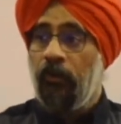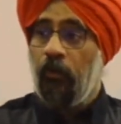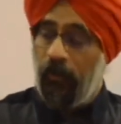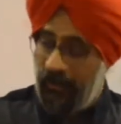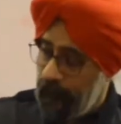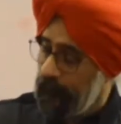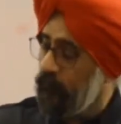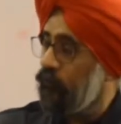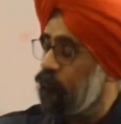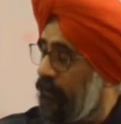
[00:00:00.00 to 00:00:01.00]
What happened
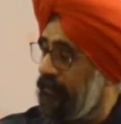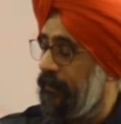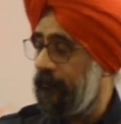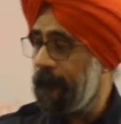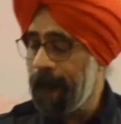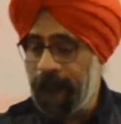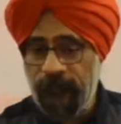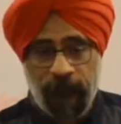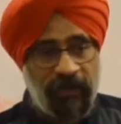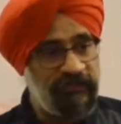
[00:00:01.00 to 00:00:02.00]
was, one day,
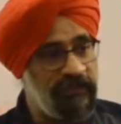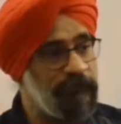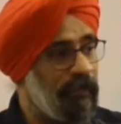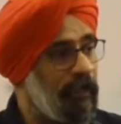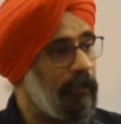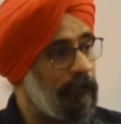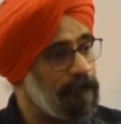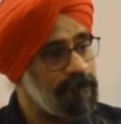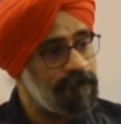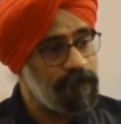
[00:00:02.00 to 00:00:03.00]
my team and I,
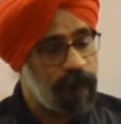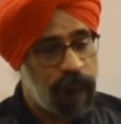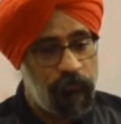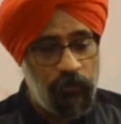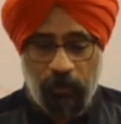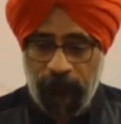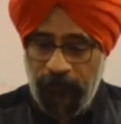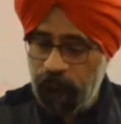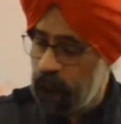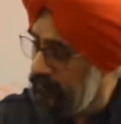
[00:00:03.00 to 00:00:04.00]
we were
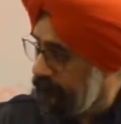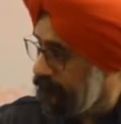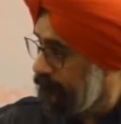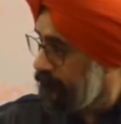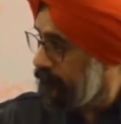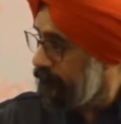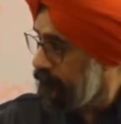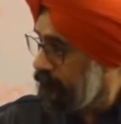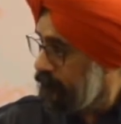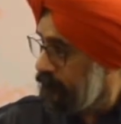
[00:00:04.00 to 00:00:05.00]
about to leave
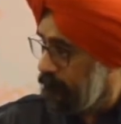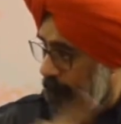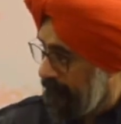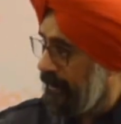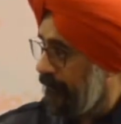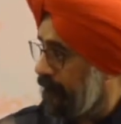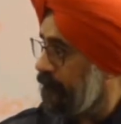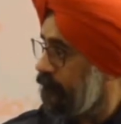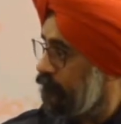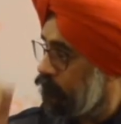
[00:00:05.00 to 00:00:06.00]
for Penang
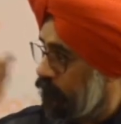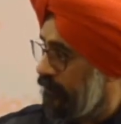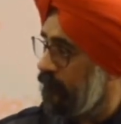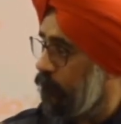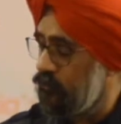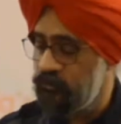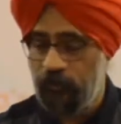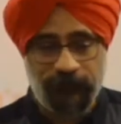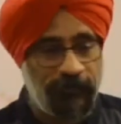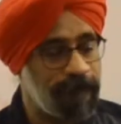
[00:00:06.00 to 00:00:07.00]
to run a
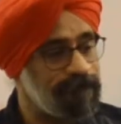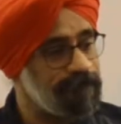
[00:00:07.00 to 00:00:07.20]
workshop there.